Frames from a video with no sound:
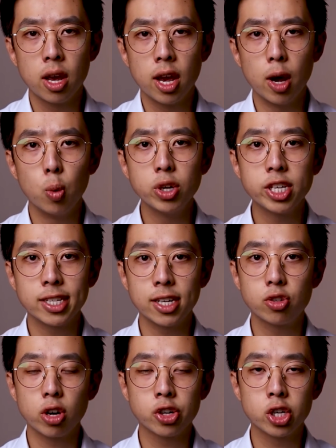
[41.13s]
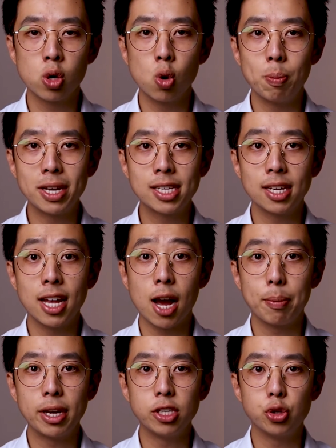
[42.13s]
And which essay structure will best allow
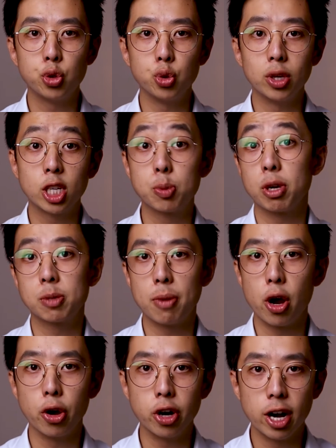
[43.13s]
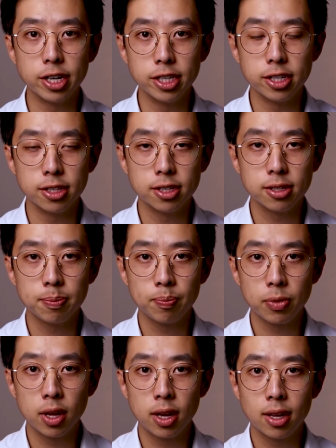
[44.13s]
me to express my own ideas?
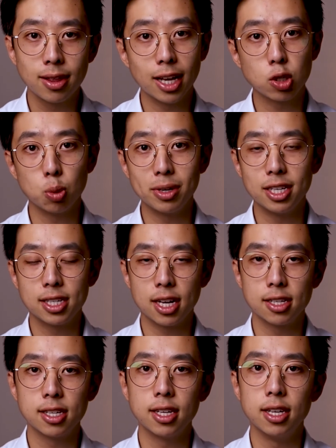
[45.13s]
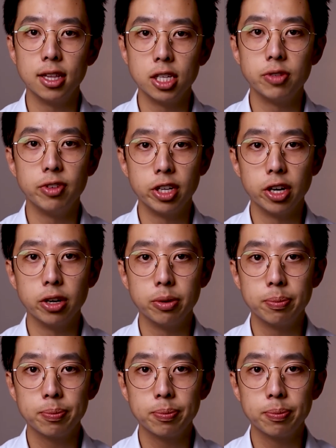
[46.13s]
That's what we'll be discussing in this video.